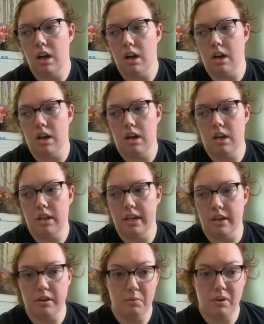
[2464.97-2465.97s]
Uh,
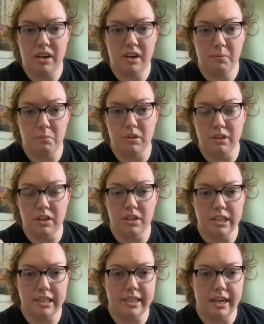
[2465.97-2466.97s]
the other one will
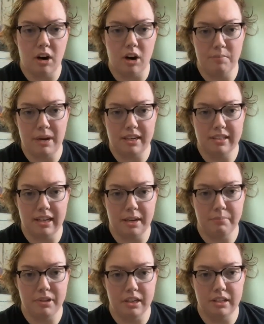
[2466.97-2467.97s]
literally say hardback
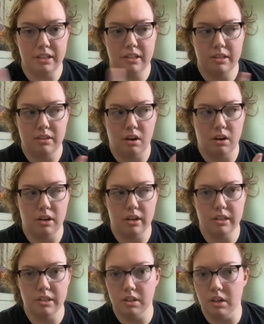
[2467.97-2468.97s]
set plus
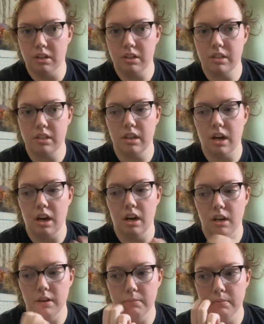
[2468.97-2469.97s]
art inserts.
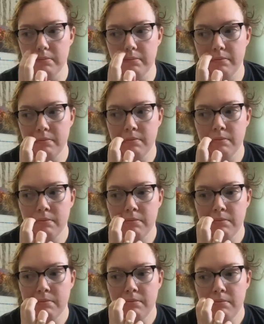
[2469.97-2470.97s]
Um,
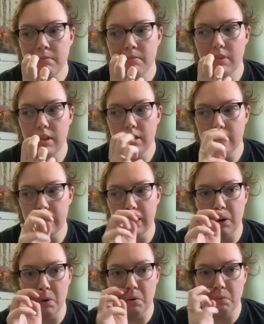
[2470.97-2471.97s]

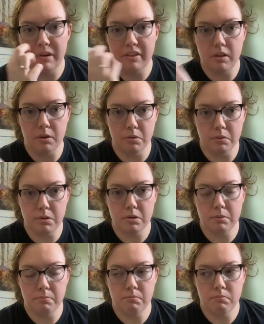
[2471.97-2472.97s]
so with
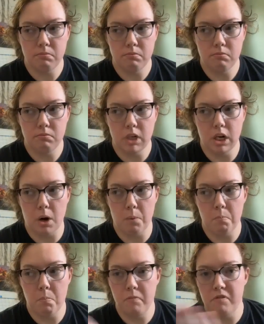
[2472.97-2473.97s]
those, you
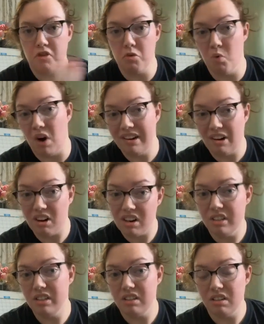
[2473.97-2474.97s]
know, if you want
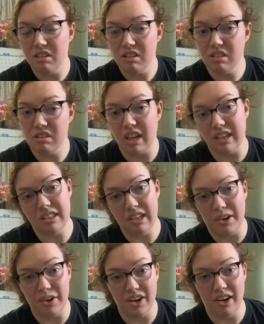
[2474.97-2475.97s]
art inserts, that's
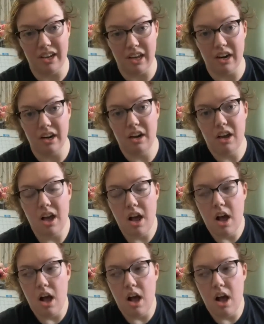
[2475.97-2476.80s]
how you're going to get it.